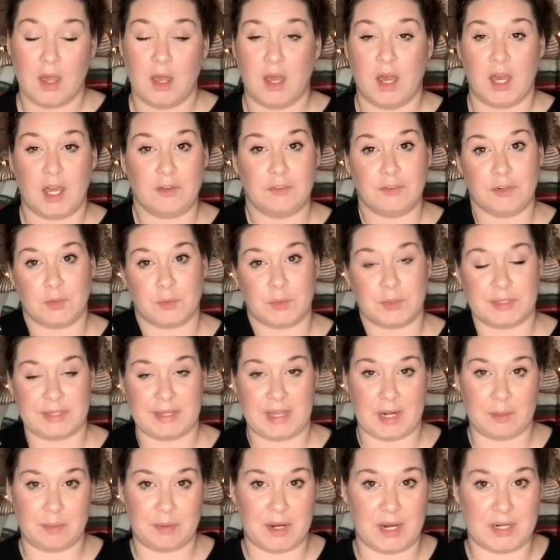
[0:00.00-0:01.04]
I feel really out
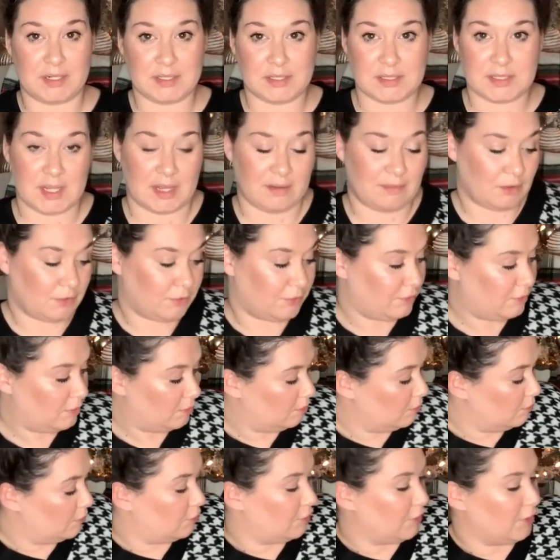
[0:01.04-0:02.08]
of practice. I'm a
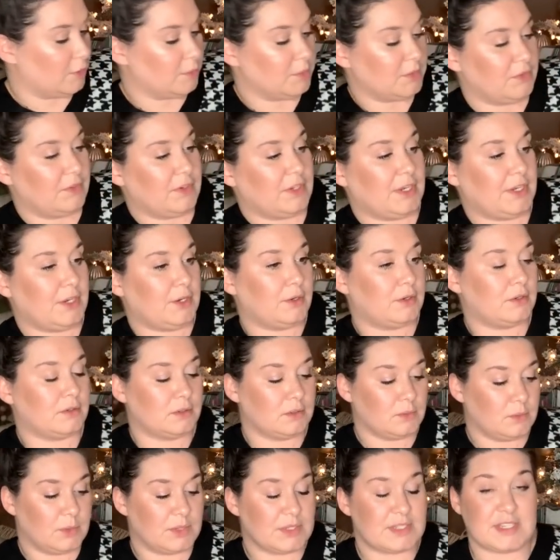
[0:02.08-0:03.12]
filmed a video in
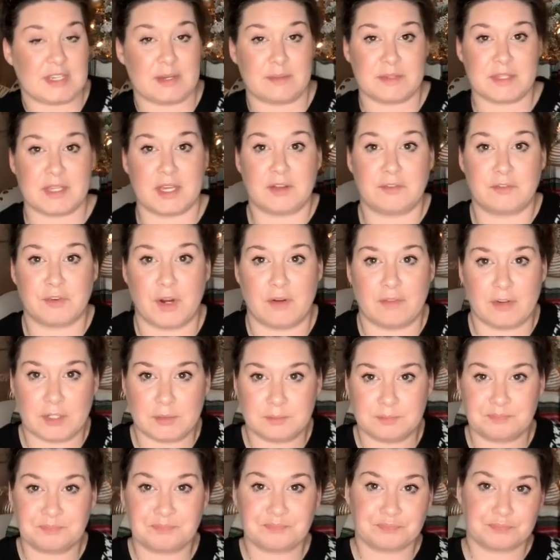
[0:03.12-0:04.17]
what seems like forever
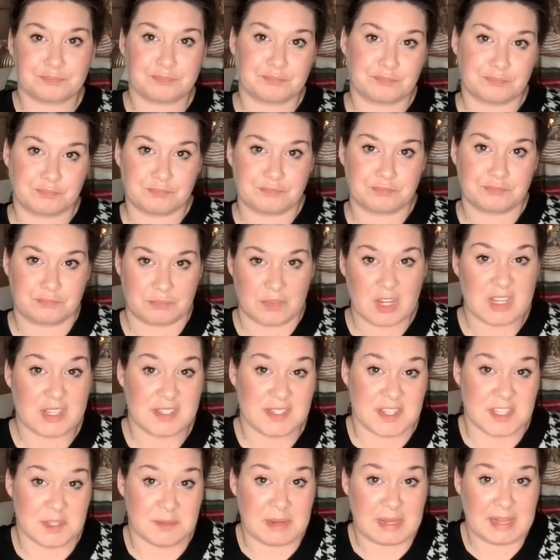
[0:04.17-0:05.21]

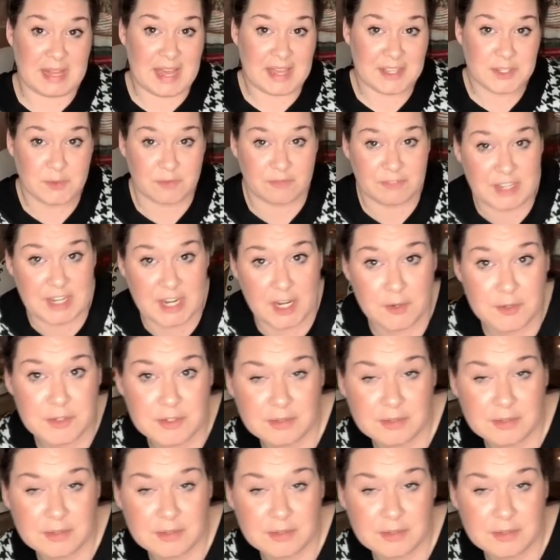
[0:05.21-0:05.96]
since my last videos.